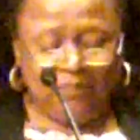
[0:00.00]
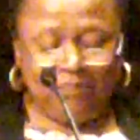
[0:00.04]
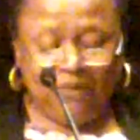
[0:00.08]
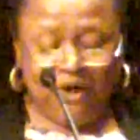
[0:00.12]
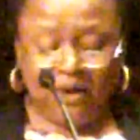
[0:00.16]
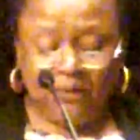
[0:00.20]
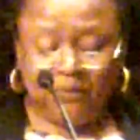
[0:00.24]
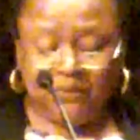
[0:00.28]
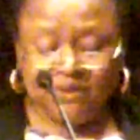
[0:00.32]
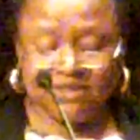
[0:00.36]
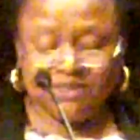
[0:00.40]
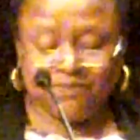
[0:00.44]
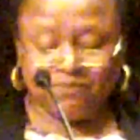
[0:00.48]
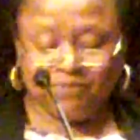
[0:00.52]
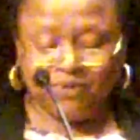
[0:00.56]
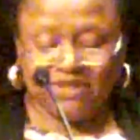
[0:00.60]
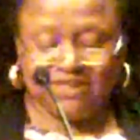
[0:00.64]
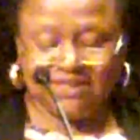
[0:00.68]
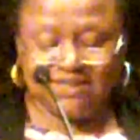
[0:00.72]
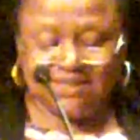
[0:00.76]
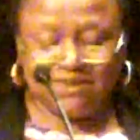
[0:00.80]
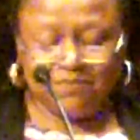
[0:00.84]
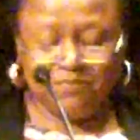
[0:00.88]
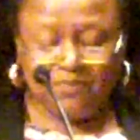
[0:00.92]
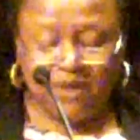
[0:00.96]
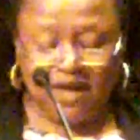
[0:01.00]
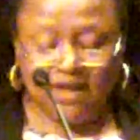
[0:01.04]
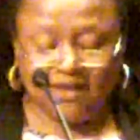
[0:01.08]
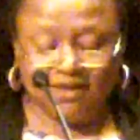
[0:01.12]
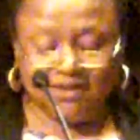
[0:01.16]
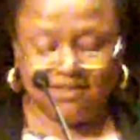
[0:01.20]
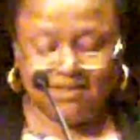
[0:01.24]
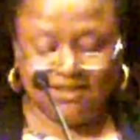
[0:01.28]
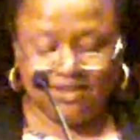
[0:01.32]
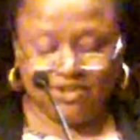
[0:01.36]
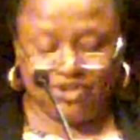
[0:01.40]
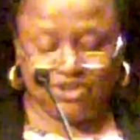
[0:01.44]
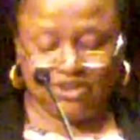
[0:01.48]
Poets, priests, and
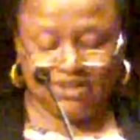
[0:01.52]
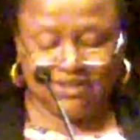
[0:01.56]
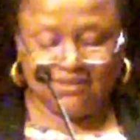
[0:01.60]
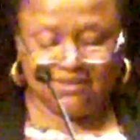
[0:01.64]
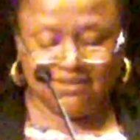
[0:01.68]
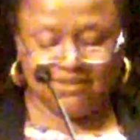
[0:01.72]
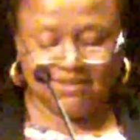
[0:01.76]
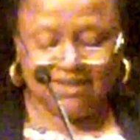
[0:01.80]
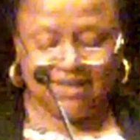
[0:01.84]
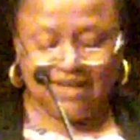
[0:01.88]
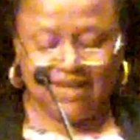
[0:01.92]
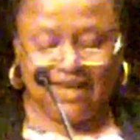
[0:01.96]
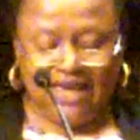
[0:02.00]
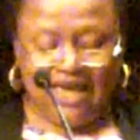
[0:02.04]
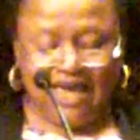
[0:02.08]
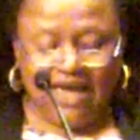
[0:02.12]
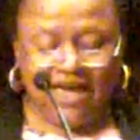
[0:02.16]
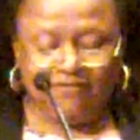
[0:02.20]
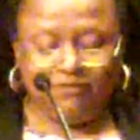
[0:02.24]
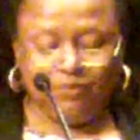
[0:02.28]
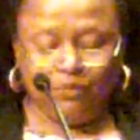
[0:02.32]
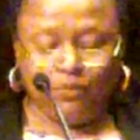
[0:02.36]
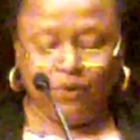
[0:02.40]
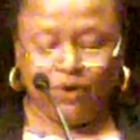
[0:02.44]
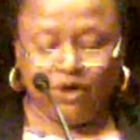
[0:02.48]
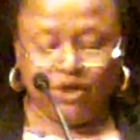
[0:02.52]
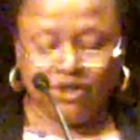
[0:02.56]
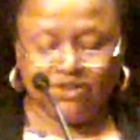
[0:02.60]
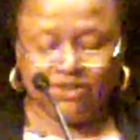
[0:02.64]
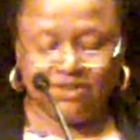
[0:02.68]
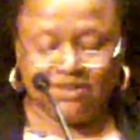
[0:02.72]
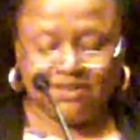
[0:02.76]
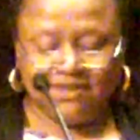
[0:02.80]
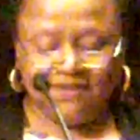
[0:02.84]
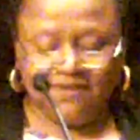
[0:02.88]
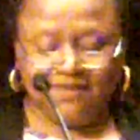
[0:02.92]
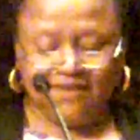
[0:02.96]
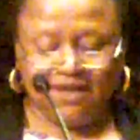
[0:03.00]
politicians have
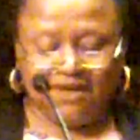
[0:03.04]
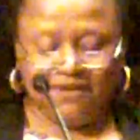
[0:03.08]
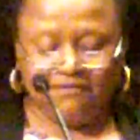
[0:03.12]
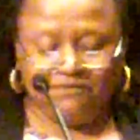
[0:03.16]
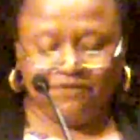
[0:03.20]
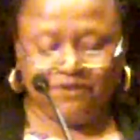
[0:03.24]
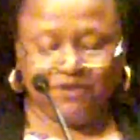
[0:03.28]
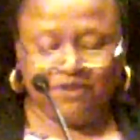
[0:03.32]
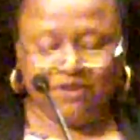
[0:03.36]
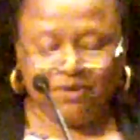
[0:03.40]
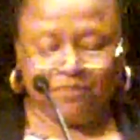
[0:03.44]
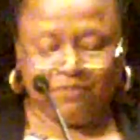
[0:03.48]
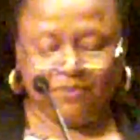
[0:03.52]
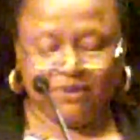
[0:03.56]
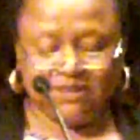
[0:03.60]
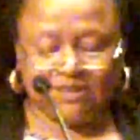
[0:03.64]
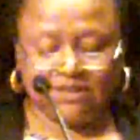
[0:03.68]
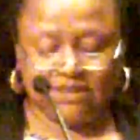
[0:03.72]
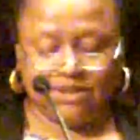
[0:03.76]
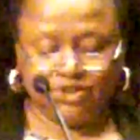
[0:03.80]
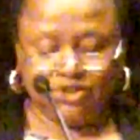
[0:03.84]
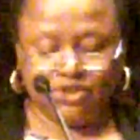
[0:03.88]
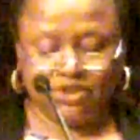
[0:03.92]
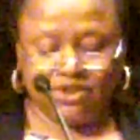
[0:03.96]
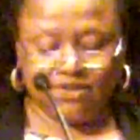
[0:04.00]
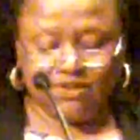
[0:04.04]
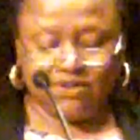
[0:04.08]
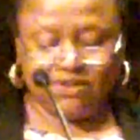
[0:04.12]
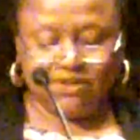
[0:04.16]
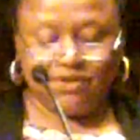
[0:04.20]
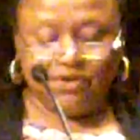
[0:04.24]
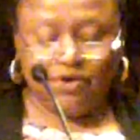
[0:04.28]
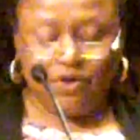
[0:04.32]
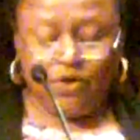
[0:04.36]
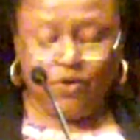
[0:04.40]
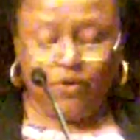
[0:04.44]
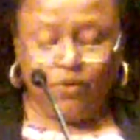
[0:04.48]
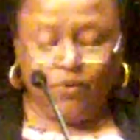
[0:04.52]
words to thank for their
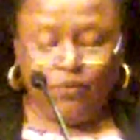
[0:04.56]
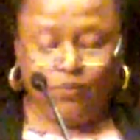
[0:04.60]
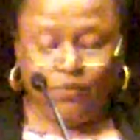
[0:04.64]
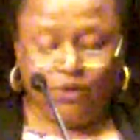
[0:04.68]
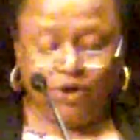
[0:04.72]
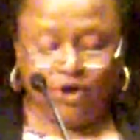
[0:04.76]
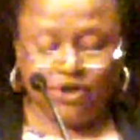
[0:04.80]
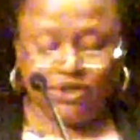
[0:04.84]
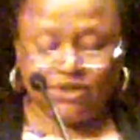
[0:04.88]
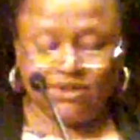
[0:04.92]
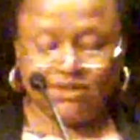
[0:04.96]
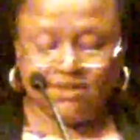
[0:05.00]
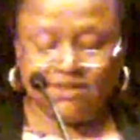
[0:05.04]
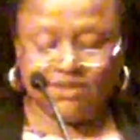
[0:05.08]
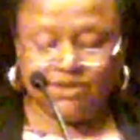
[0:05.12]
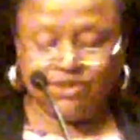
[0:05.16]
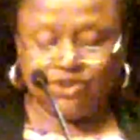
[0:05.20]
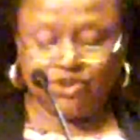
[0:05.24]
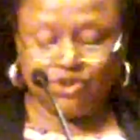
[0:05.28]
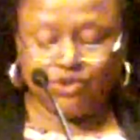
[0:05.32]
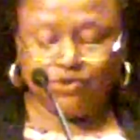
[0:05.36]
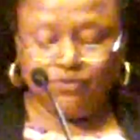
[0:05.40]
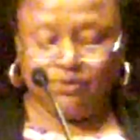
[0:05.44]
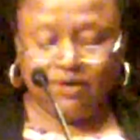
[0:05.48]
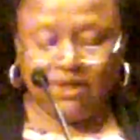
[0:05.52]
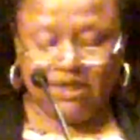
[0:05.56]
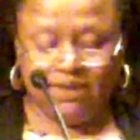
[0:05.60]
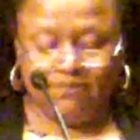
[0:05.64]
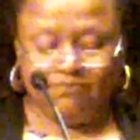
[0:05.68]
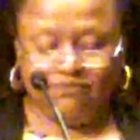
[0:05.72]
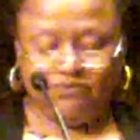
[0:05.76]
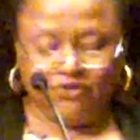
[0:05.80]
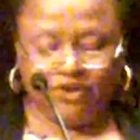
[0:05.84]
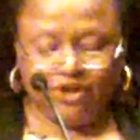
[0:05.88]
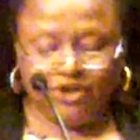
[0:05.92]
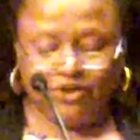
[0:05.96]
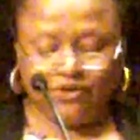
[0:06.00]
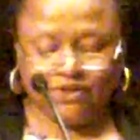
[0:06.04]
positions, words that
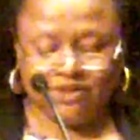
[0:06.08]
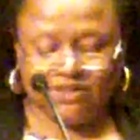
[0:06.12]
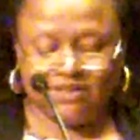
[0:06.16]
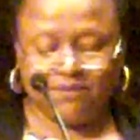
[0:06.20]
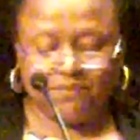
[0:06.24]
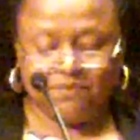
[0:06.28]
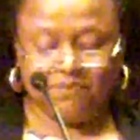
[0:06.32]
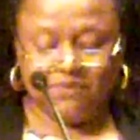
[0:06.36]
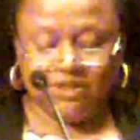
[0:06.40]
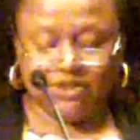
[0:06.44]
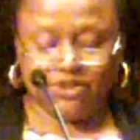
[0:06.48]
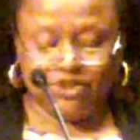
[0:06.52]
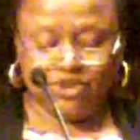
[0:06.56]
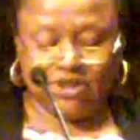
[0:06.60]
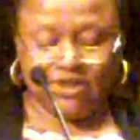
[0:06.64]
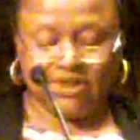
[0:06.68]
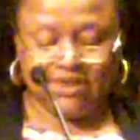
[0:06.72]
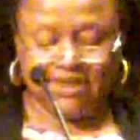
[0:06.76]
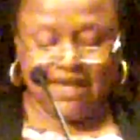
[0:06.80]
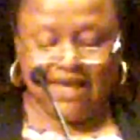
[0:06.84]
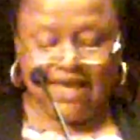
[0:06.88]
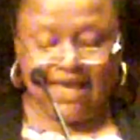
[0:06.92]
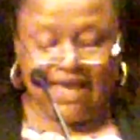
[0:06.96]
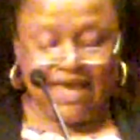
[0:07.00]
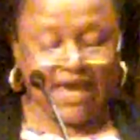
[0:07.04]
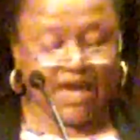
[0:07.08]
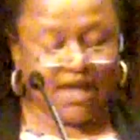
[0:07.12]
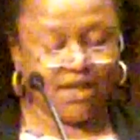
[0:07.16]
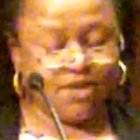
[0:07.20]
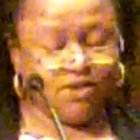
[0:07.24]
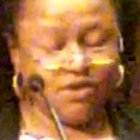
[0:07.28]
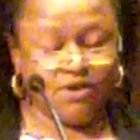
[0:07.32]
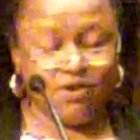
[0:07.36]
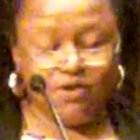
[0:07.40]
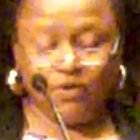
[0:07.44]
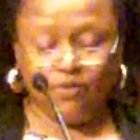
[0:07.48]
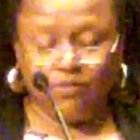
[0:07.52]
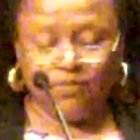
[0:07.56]
scream for your submission,
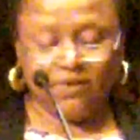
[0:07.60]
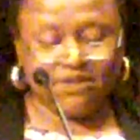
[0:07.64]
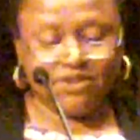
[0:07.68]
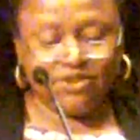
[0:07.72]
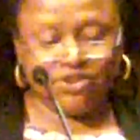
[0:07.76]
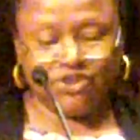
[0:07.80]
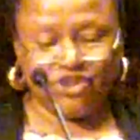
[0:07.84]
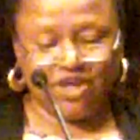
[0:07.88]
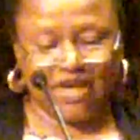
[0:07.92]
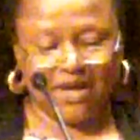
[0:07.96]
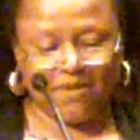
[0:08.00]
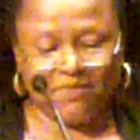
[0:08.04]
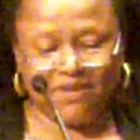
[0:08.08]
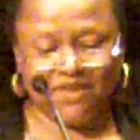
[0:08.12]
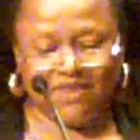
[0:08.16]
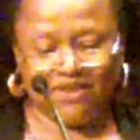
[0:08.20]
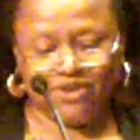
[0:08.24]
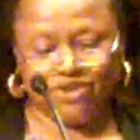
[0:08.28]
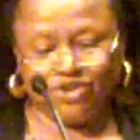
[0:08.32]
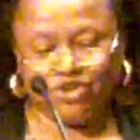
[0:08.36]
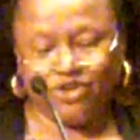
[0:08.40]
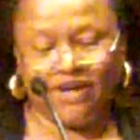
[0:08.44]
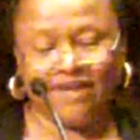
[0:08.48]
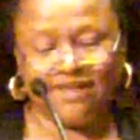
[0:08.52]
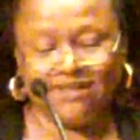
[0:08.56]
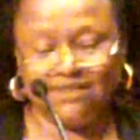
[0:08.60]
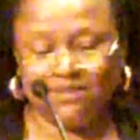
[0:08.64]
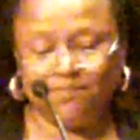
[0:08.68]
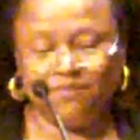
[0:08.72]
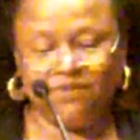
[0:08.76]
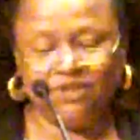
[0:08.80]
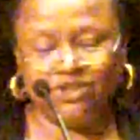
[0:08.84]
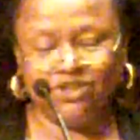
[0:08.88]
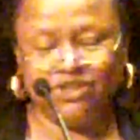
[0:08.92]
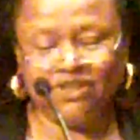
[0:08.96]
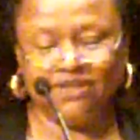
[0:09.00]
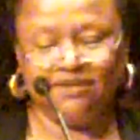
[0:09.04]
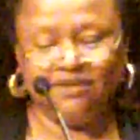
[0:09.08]
and no one's jamming their
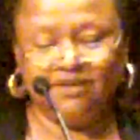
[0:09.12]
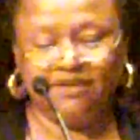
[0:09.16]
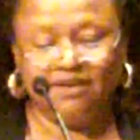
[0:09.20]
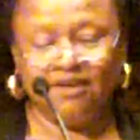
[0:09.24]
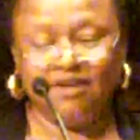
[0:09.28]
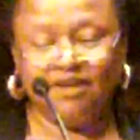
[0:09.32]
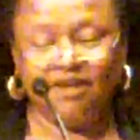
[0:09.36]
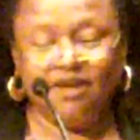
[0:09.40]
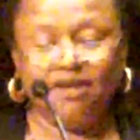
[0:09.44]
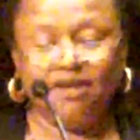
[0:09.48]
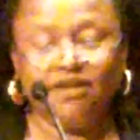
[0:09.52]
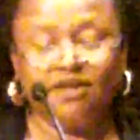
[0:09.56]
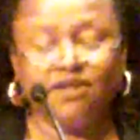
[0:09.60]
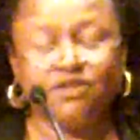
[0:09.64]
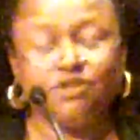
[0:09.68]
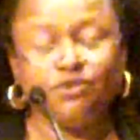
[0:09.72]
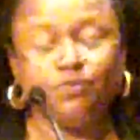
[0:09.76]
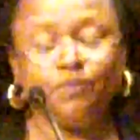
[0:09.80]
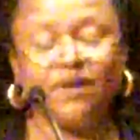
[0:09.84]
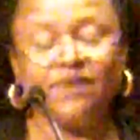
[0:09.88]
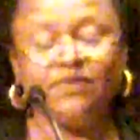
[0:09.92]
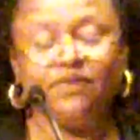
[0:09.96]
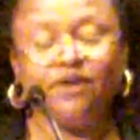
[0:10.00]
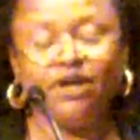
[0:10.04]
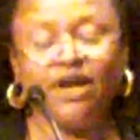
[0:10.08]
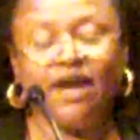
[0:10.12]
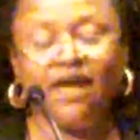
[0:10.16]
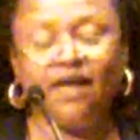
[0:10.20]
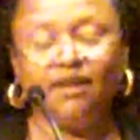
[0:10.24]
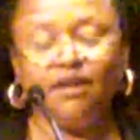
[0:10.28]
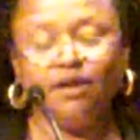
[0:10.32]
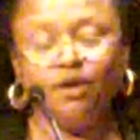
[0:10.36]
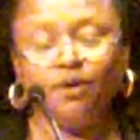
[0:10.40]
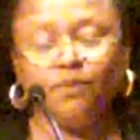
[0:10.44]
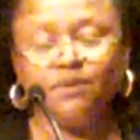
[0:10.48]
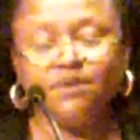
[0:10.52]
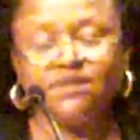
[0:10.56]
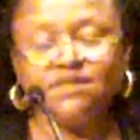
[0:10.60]
transmission. Because when their
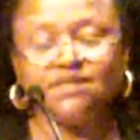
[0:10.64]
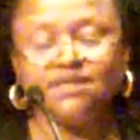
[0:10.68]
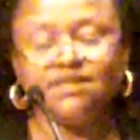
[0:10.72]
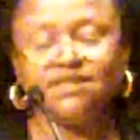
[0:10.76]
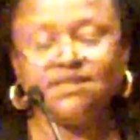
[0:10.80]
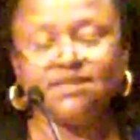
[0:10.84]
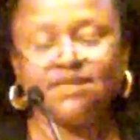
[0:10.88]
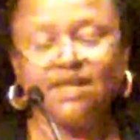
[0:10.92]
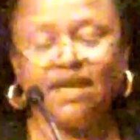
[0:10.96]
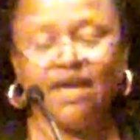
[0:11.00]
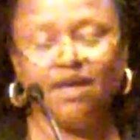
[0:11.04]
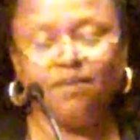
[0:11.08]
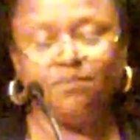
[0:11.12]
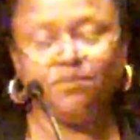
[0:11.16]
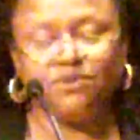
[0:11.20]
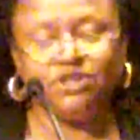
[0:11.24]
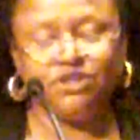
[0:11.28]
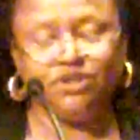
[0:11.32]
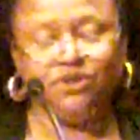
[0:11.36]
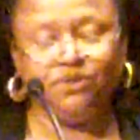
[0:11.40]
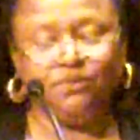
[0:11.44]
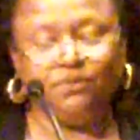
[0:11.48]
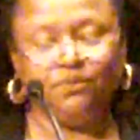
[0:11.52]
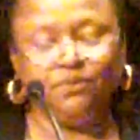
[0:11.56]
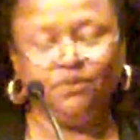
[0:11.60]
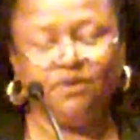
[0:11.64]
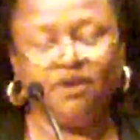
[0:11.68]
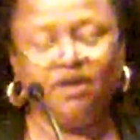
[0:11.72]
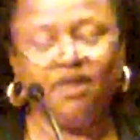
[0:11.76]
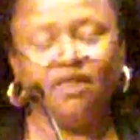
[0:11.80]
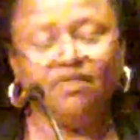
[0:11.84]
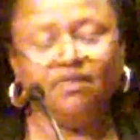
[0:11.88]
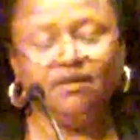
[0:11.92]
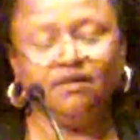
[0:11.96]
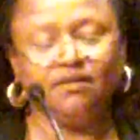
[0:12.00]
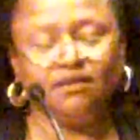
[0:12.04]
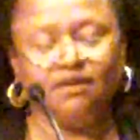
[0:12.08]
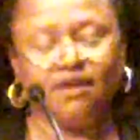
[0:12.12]
eloquence escapes you,
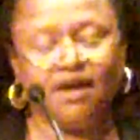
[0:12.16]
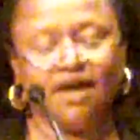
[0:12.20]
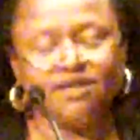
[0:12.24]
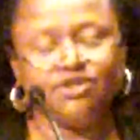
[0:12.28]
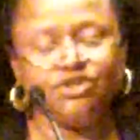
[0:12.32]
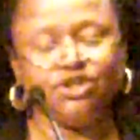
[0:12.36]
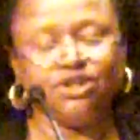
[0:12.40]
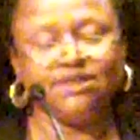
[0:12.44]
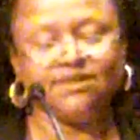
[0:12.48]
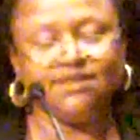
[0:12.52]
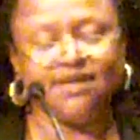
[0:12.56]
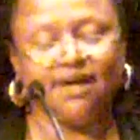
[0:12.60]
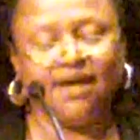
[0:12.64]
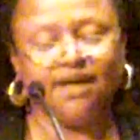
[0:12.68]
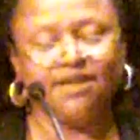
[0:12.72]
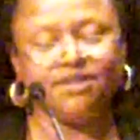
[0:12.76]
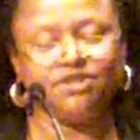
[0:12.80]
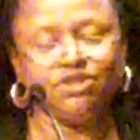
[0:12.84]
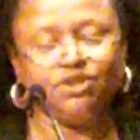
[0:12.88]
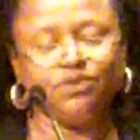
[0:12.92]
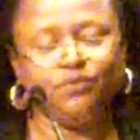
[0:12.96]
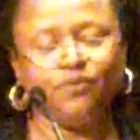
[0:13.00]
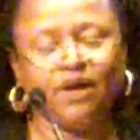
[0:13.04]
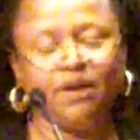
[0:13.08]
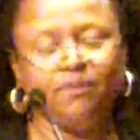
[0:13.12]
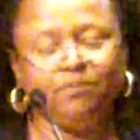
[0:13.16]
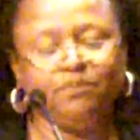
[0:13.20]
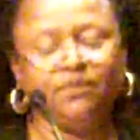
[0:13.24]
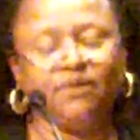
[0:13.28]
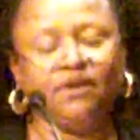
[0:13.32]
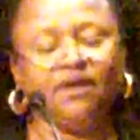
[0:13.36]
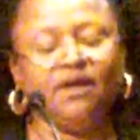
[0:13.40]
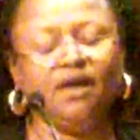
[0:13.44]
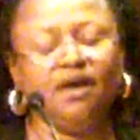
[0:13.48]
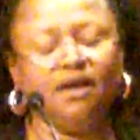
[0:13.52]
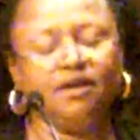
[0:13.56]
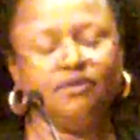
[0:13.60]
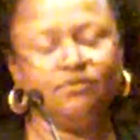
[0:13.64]
their logic ties you up
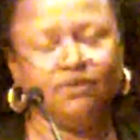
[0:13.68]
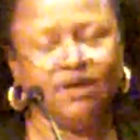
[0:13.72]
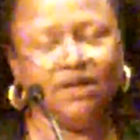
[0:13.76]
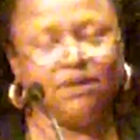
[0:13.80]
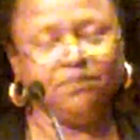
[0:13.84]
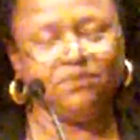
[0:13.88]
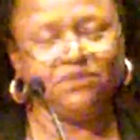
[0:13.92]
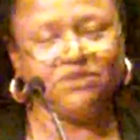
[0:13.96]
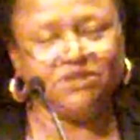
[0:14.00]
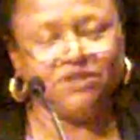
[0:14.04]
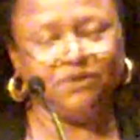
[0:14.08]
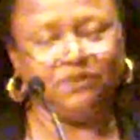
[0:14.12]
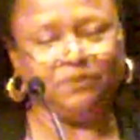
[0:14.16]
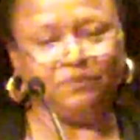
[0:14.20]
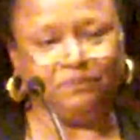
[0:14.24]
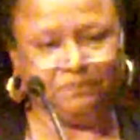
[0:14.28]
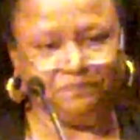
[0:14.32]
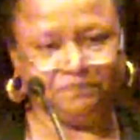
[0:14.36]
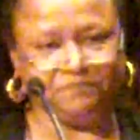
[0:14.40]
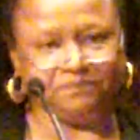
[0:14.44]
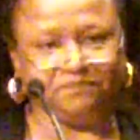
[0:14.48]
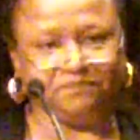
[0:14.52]
and rapes you.